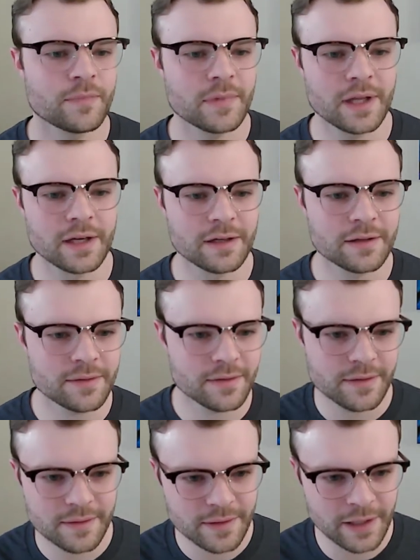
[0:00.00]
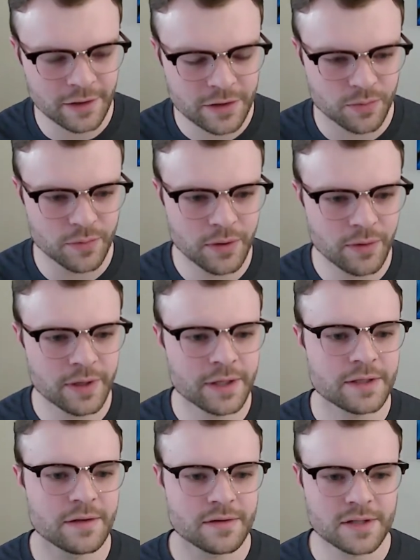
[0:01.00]
Like it looks
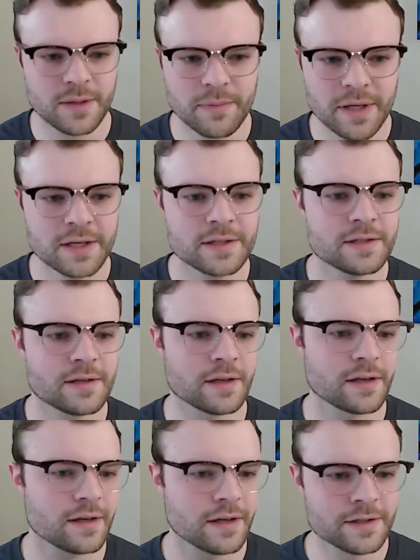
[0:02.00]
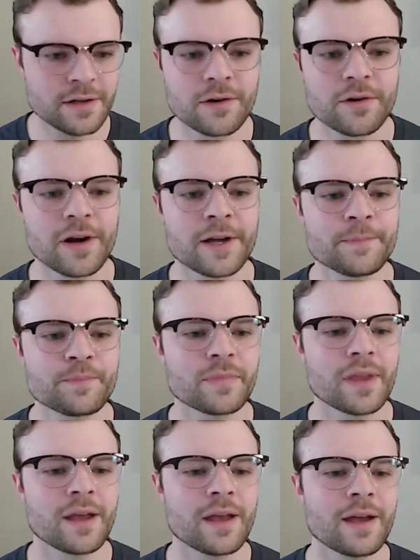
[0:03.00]
ruined. There's the mist. Like it's all great.
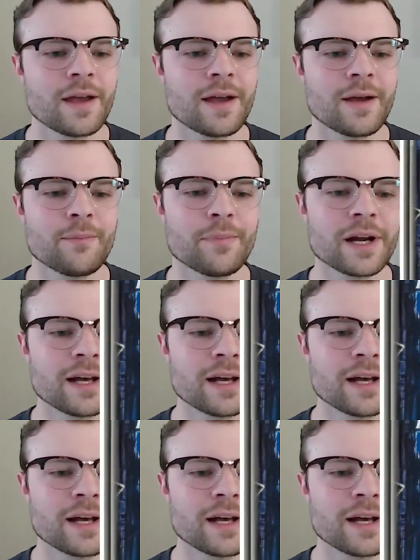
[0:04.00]
But